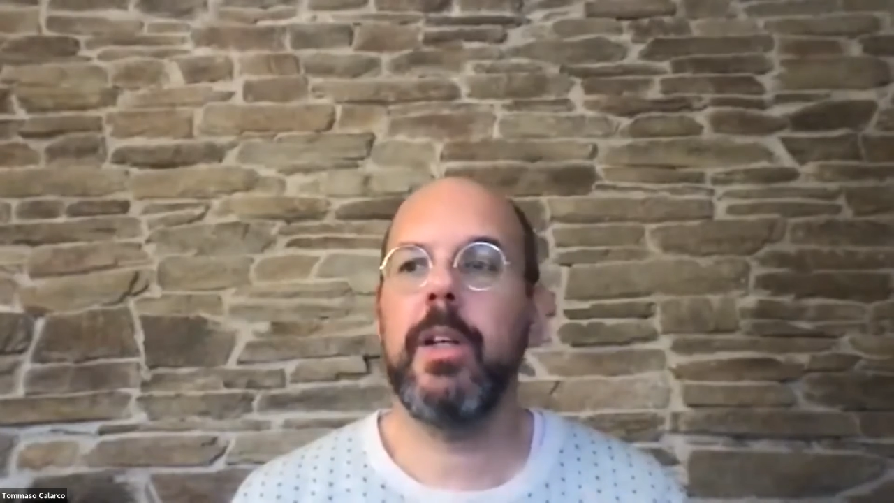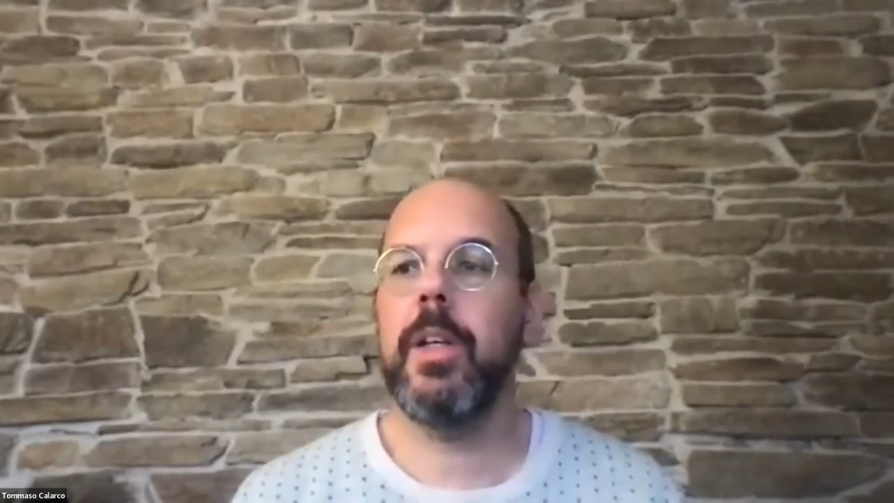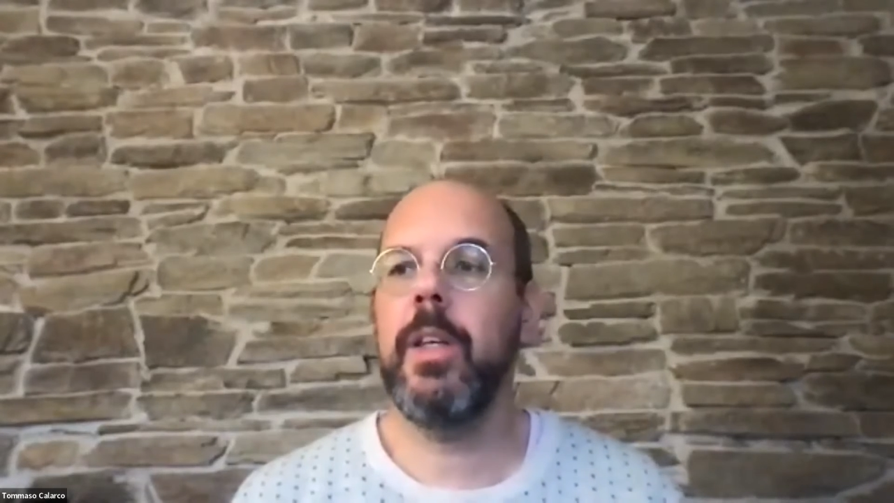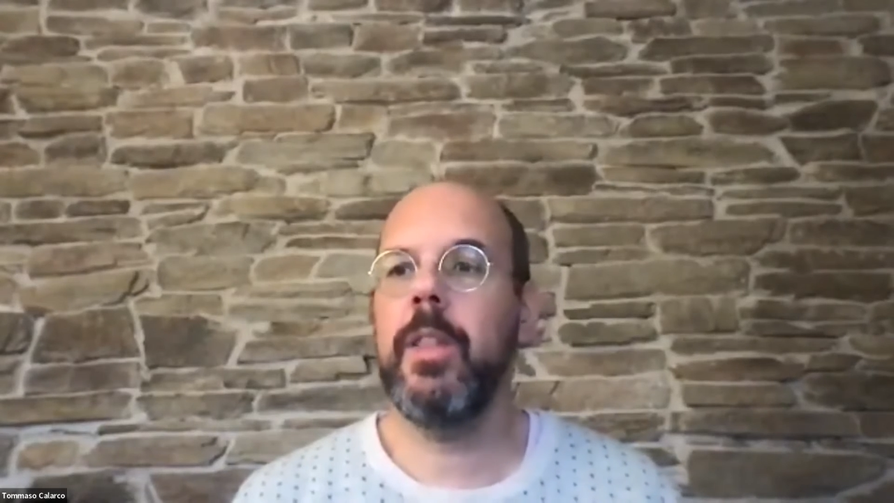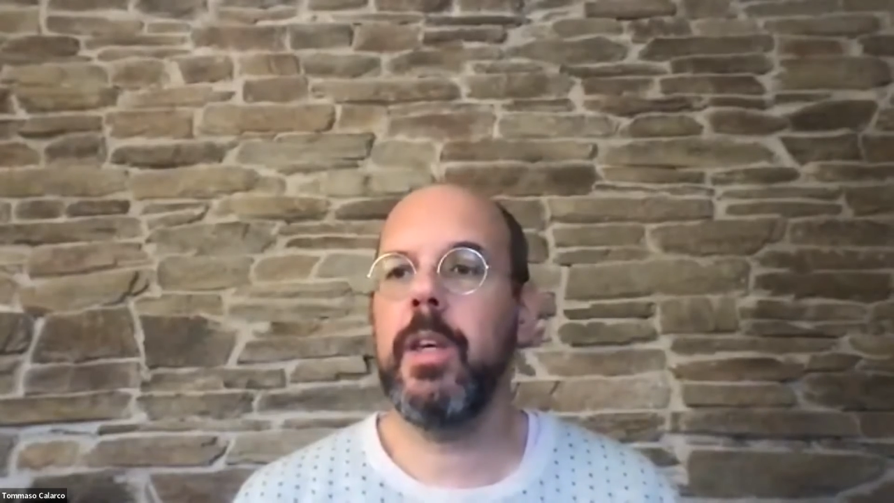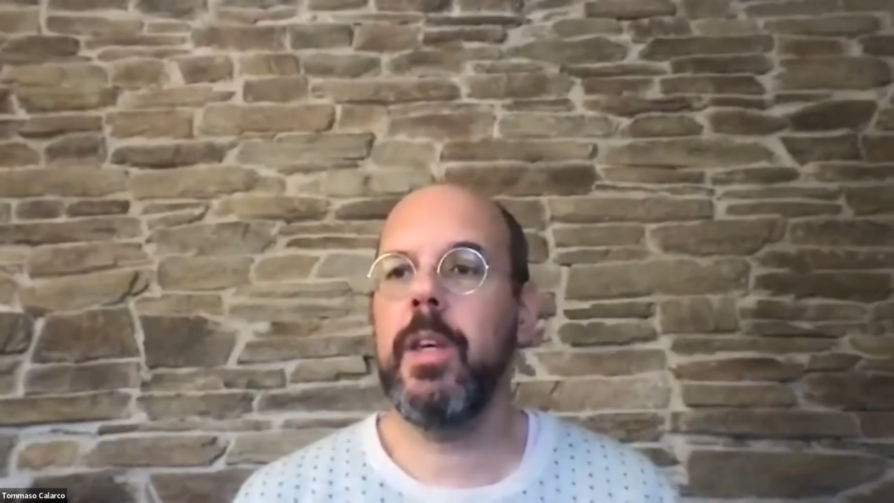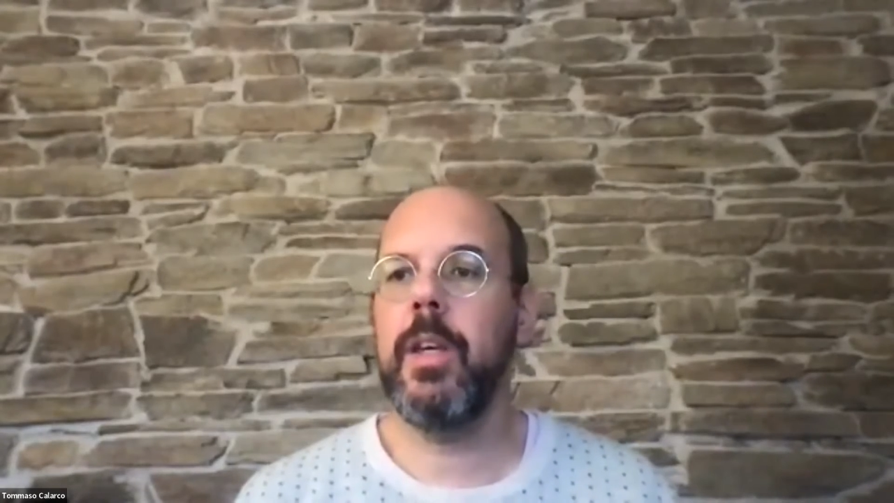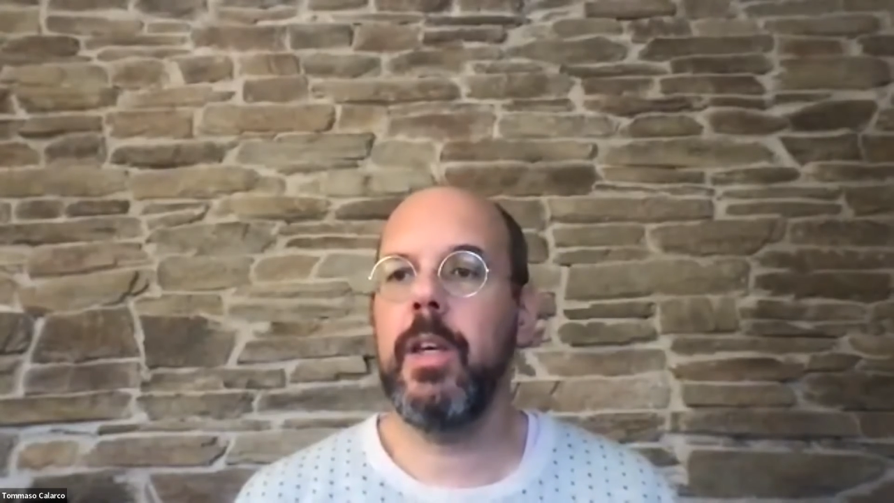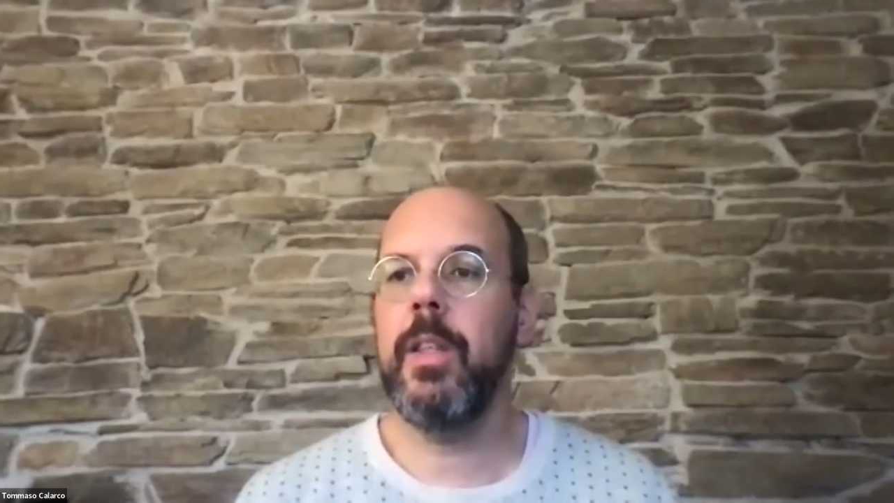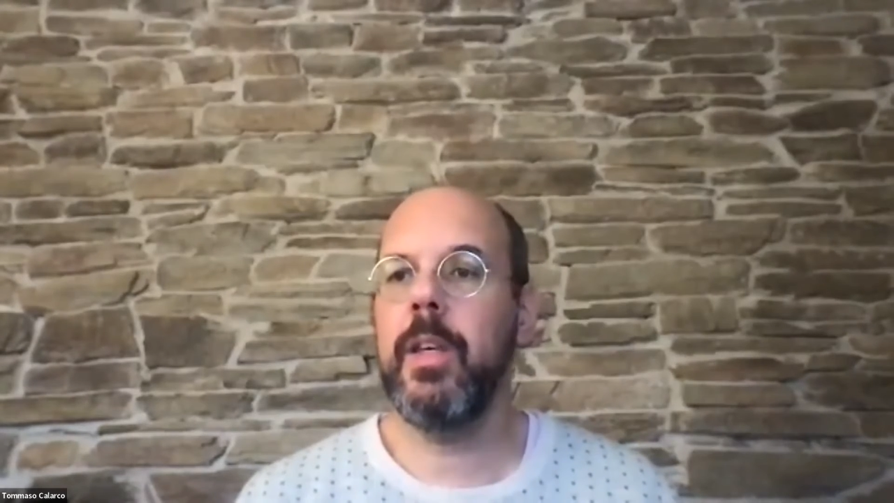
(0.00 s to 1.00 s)
in
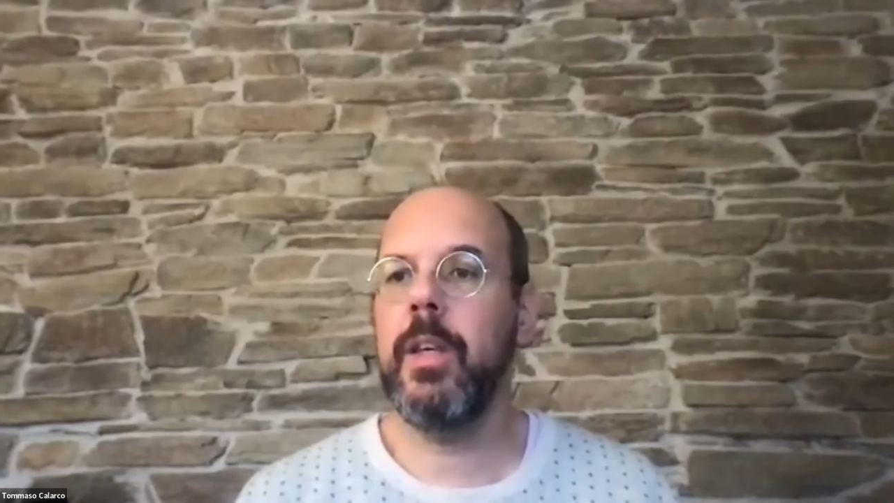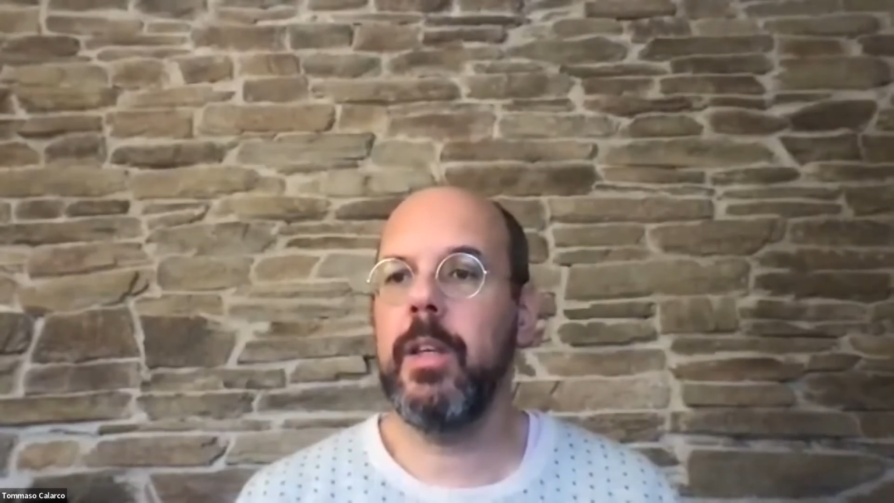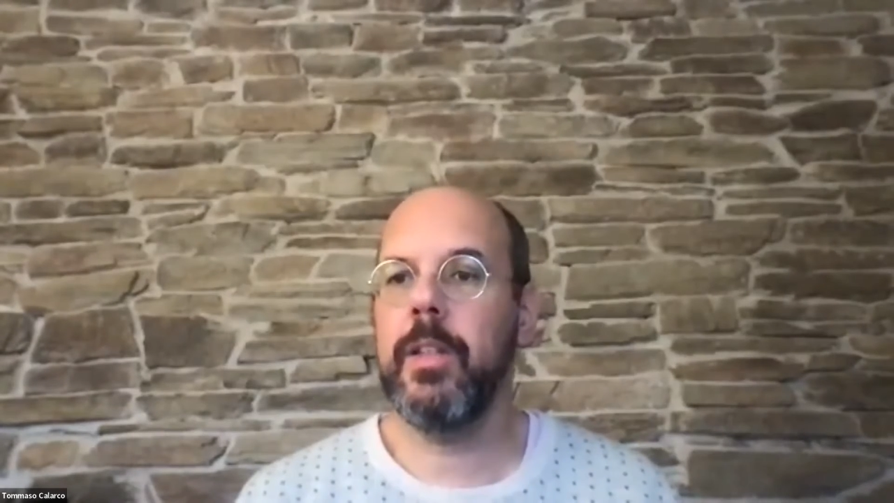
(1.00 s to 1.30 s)
the